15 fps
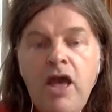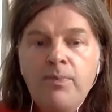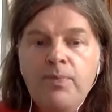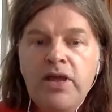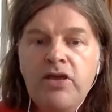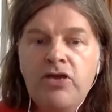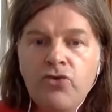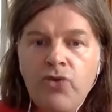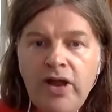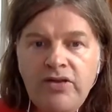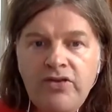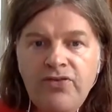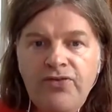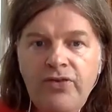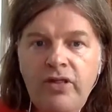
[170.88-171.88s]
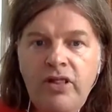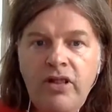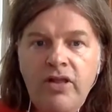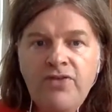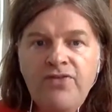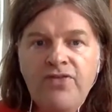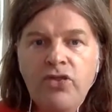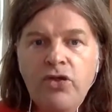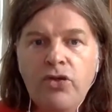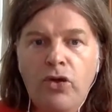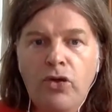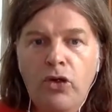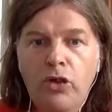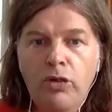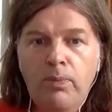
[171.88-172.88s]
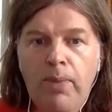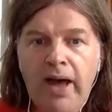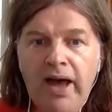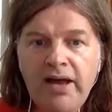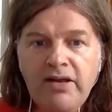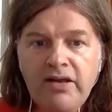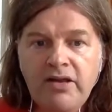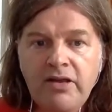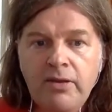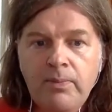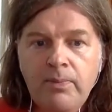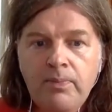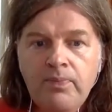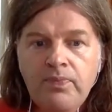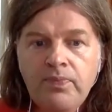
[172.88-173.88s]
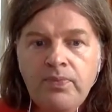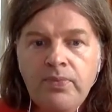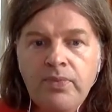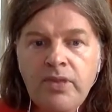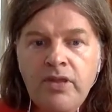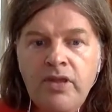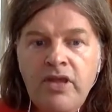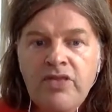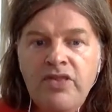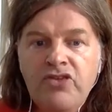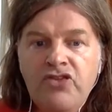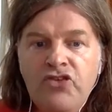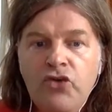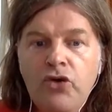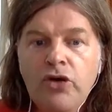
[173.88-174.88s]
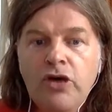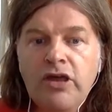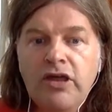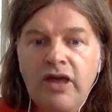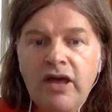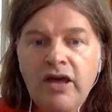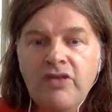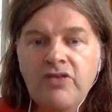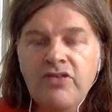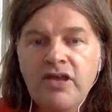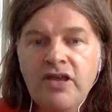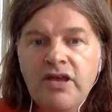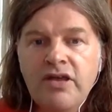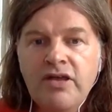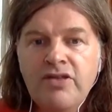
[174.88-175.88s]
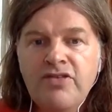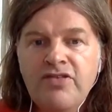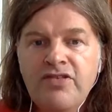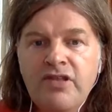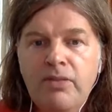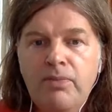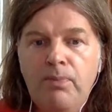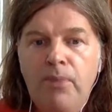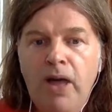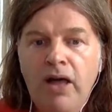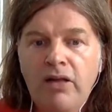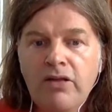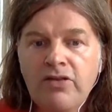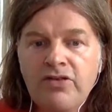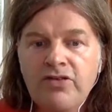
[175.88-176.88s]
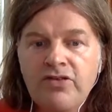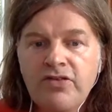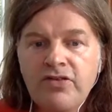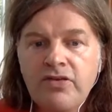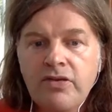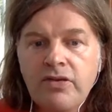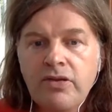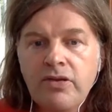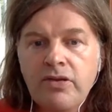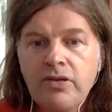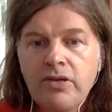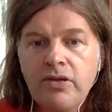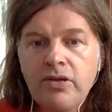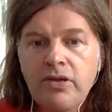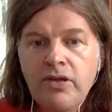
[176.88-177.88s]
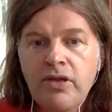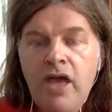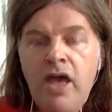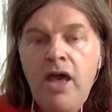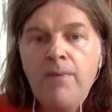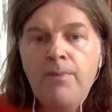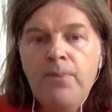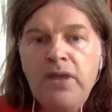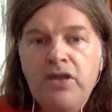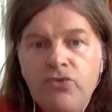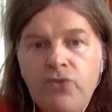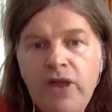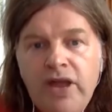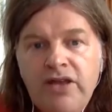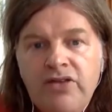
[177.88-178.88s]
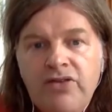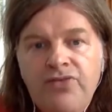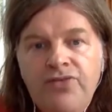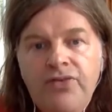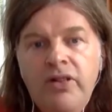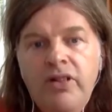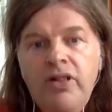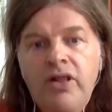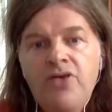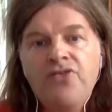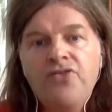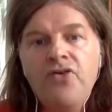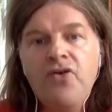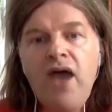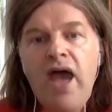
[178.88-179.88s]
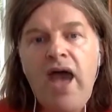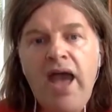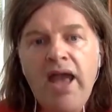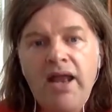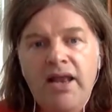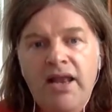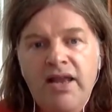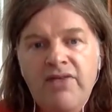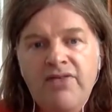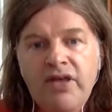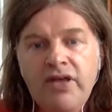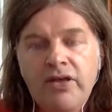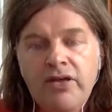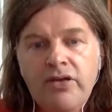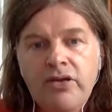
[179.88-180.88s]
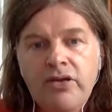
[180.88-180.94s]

Be grateful for the gallbladder, that your gut can still pulse. Be grateful for a liver